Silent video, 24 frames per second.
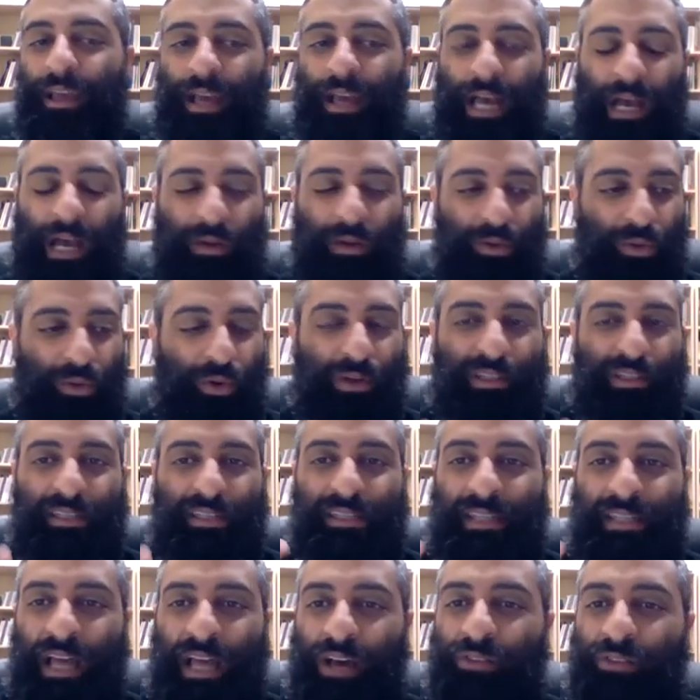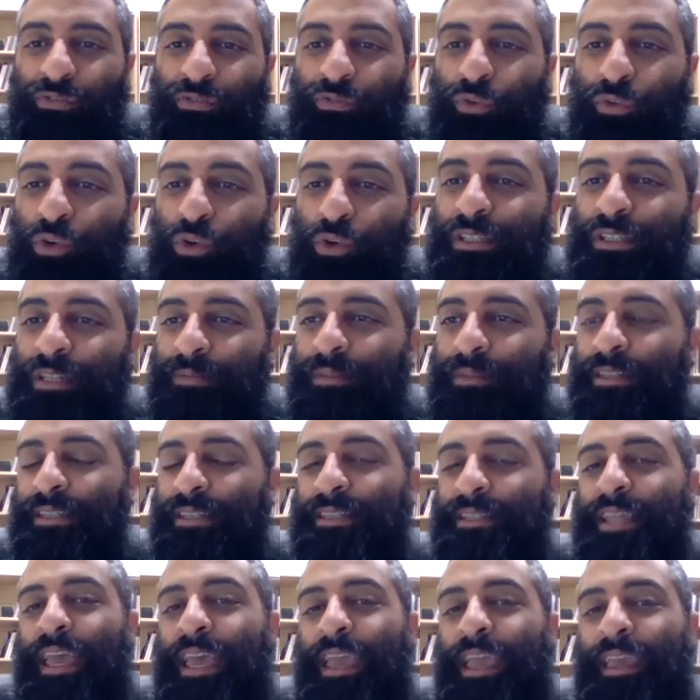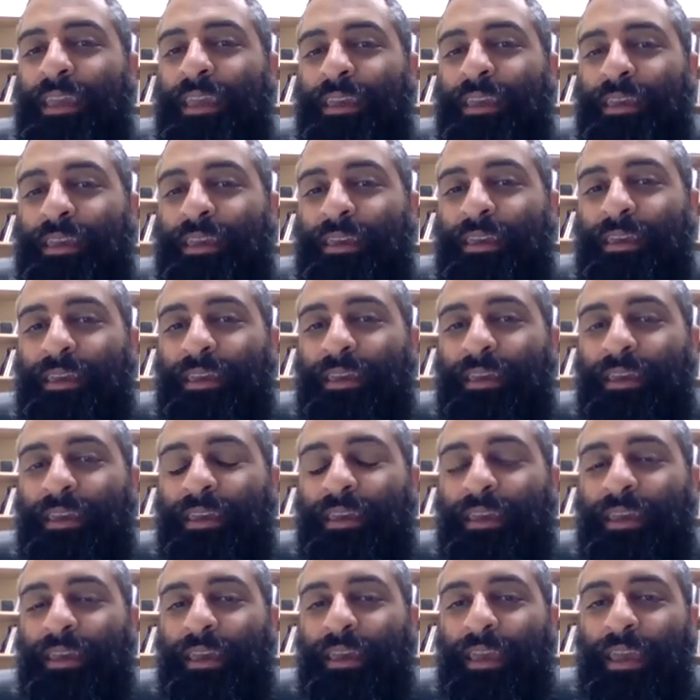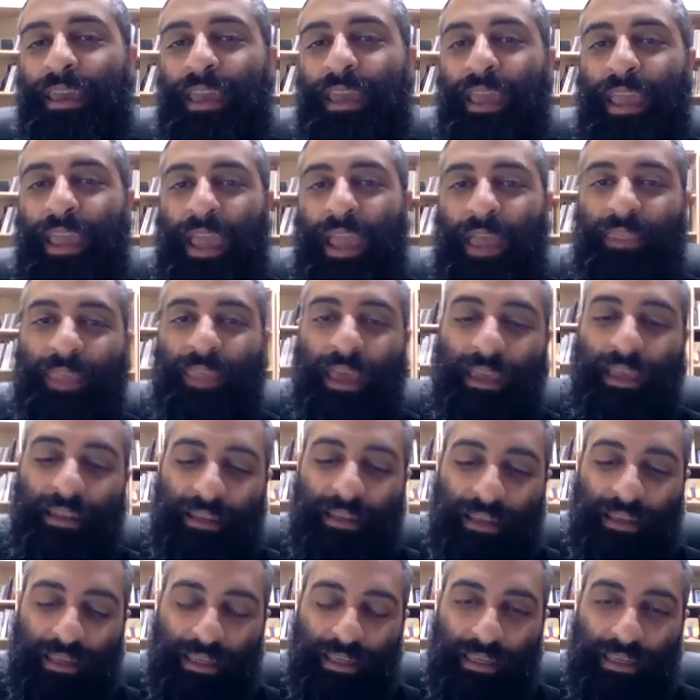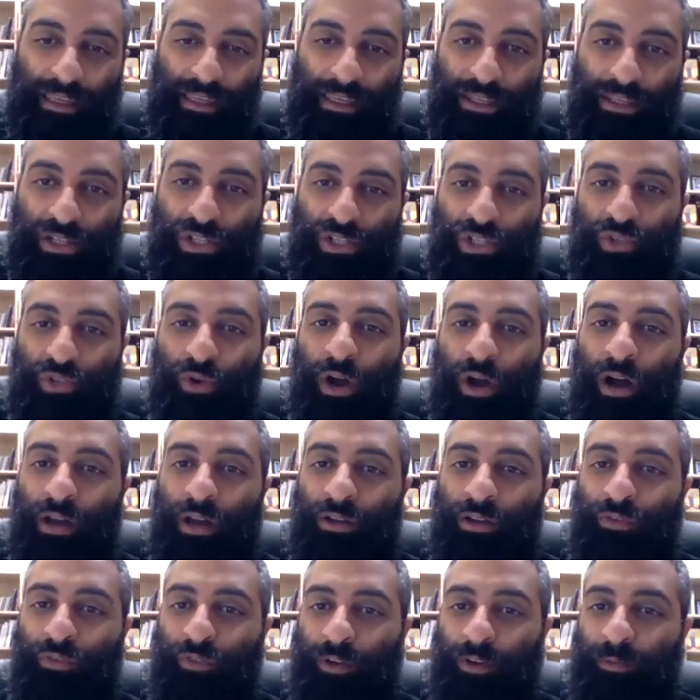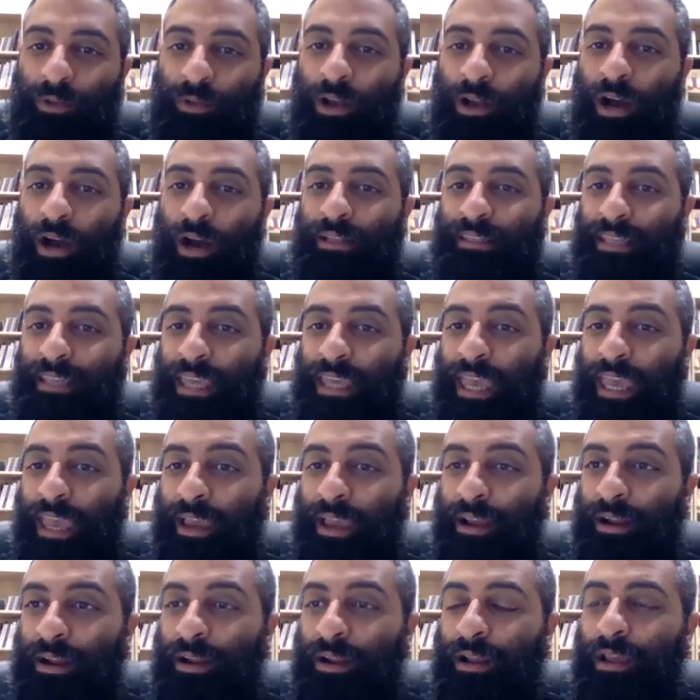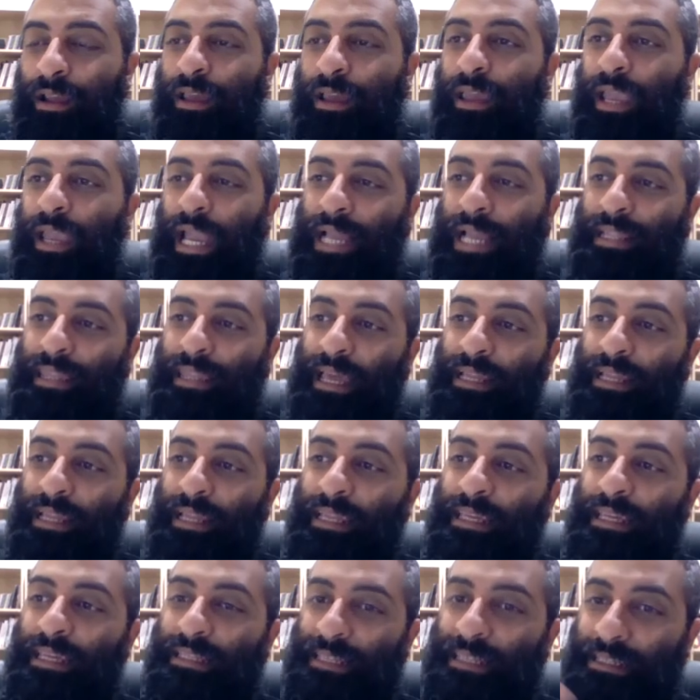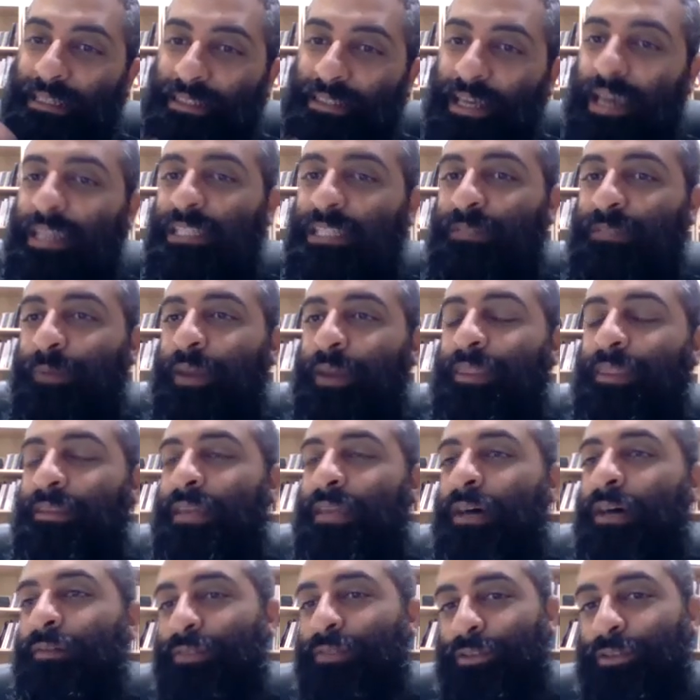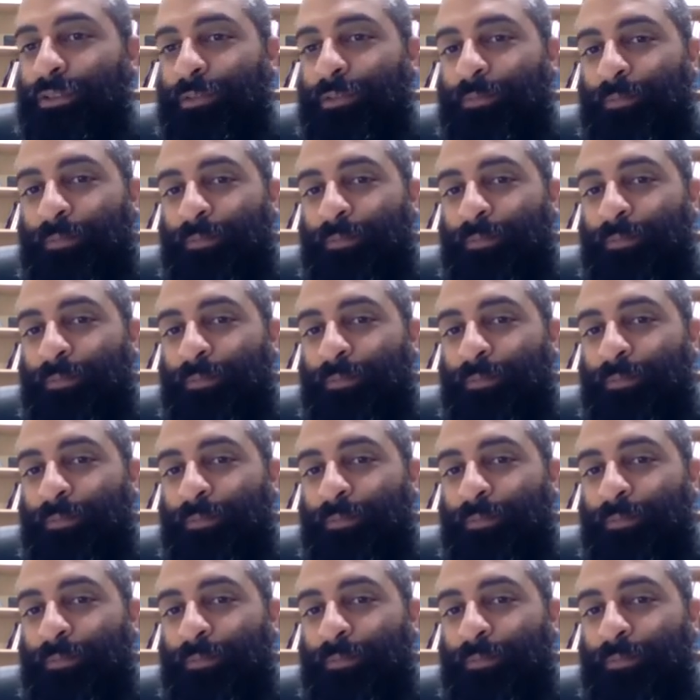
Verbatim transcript: our Lord does not force him to stay. And then he is drawn from God's care, and then he's enticed by the devil.